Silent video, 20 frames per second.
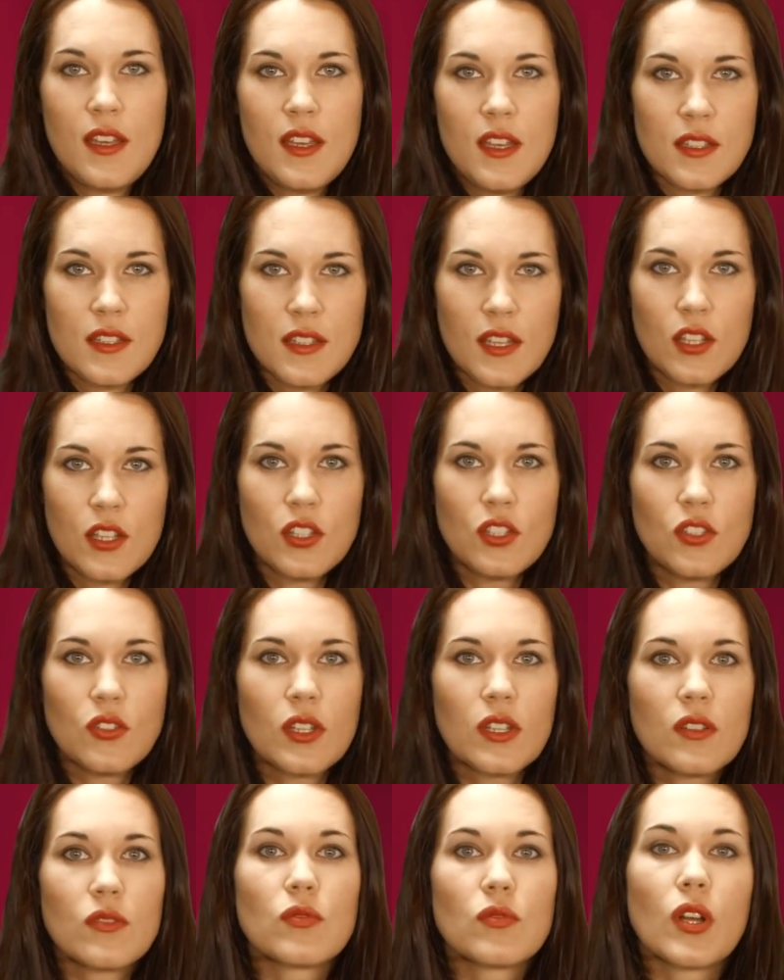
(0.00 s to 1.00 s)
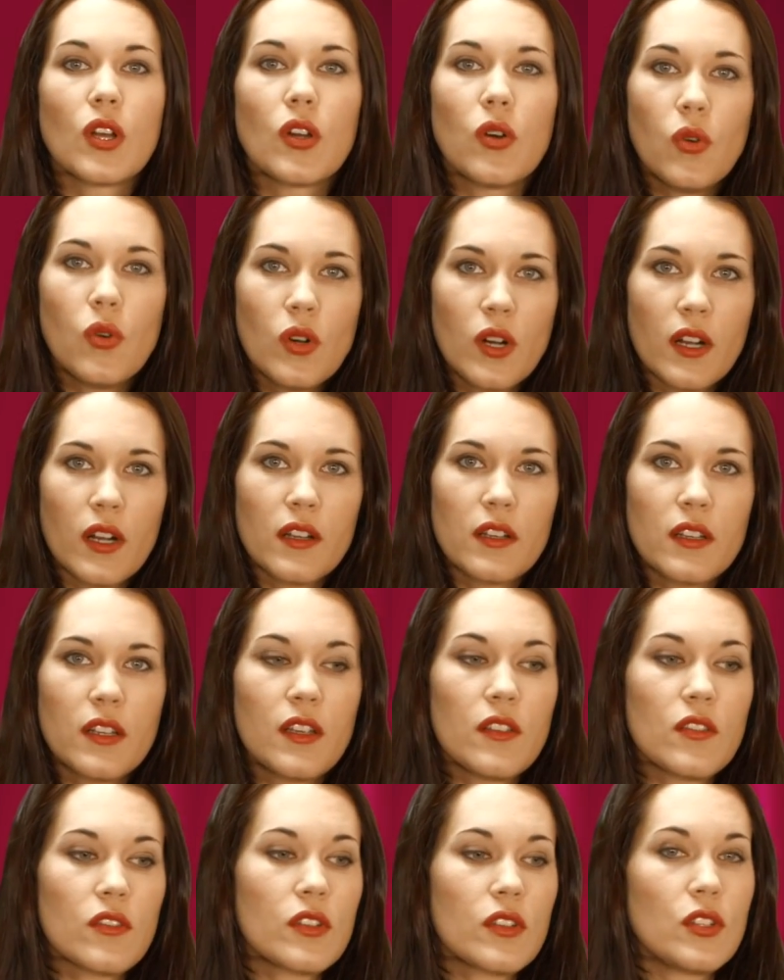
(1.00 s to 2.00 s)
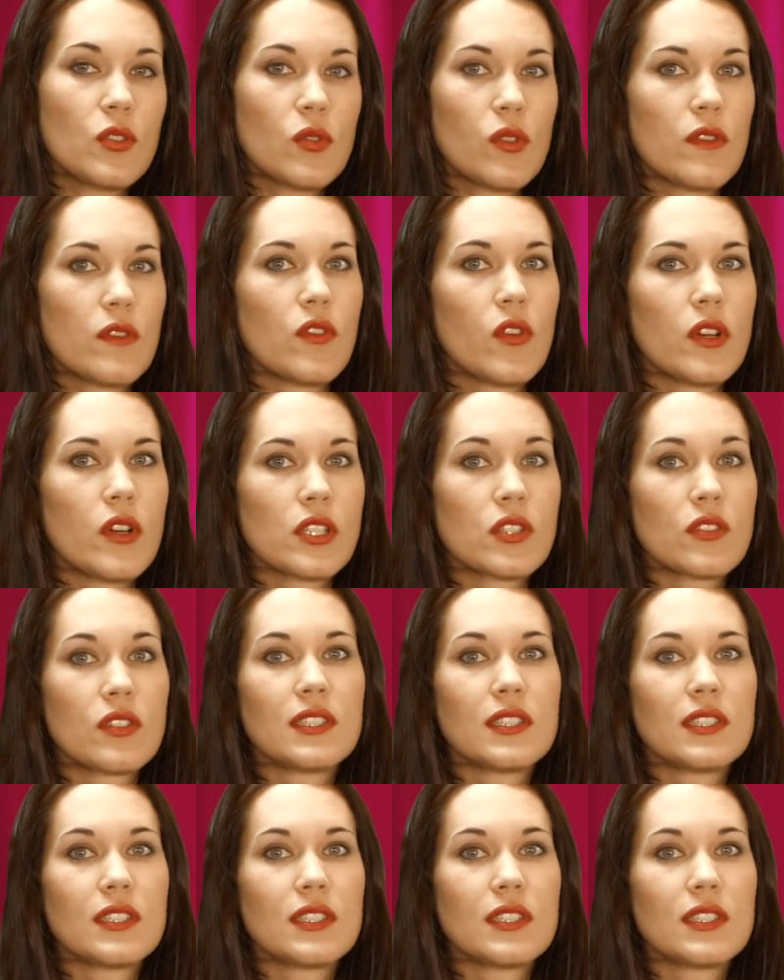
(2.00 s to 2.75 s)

is that you can record either in your voice